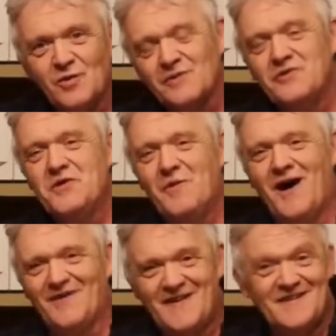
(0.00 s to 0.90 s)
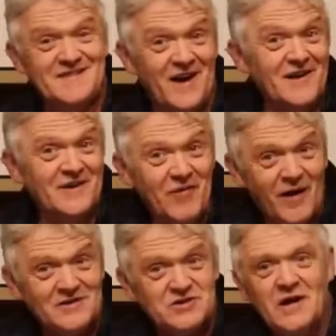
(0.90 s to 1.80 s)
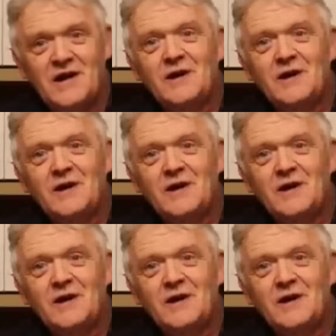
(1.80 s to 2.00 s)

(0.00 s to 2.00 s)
well, you are entirely right,